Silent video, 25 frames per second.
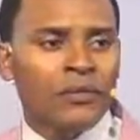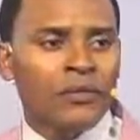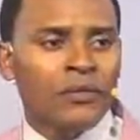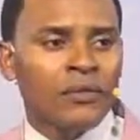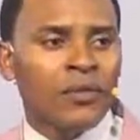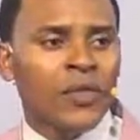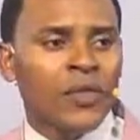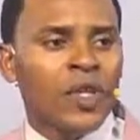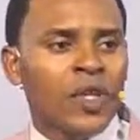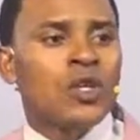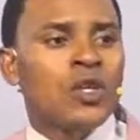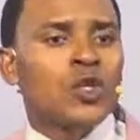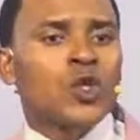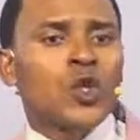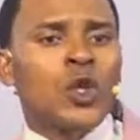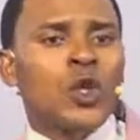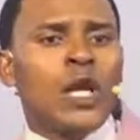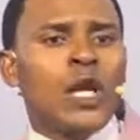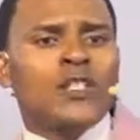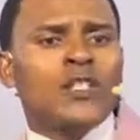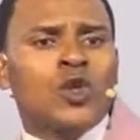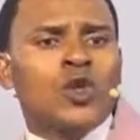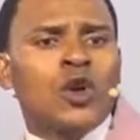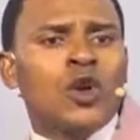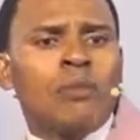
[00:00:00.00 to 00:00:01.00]
So let's go
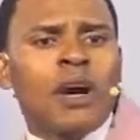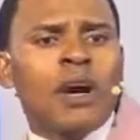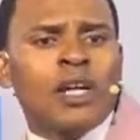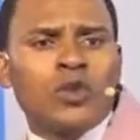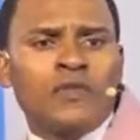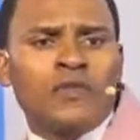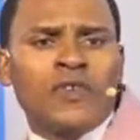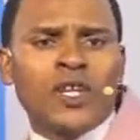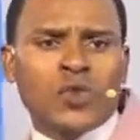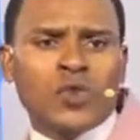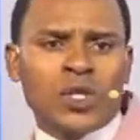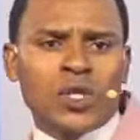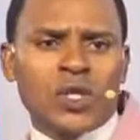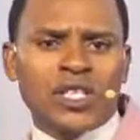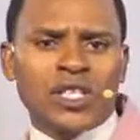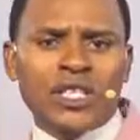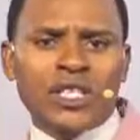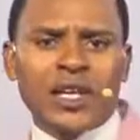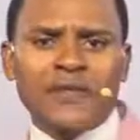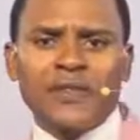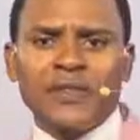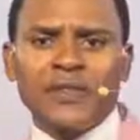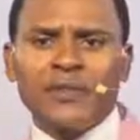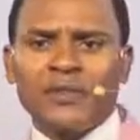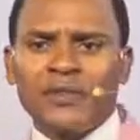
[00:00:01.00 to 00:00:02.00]
back to verse 27.
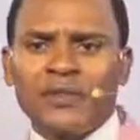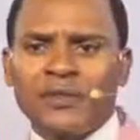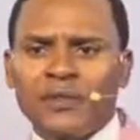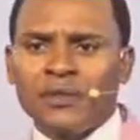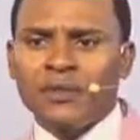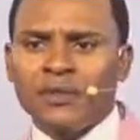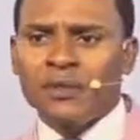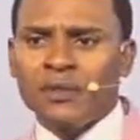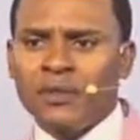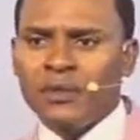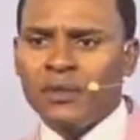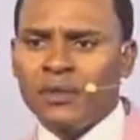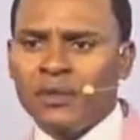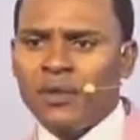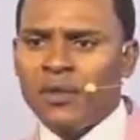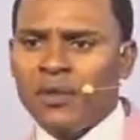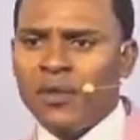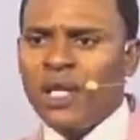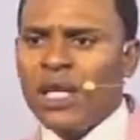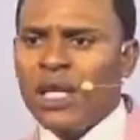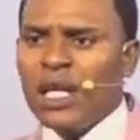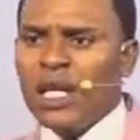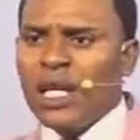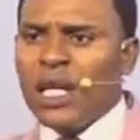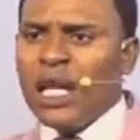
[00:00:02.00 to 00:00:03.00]

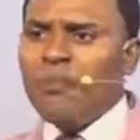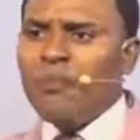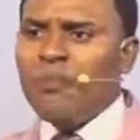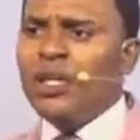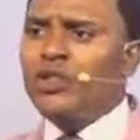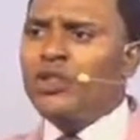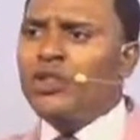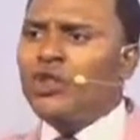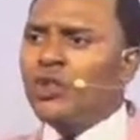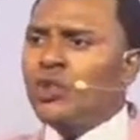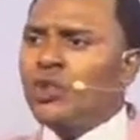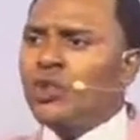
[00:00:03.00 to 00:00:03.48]
Let me do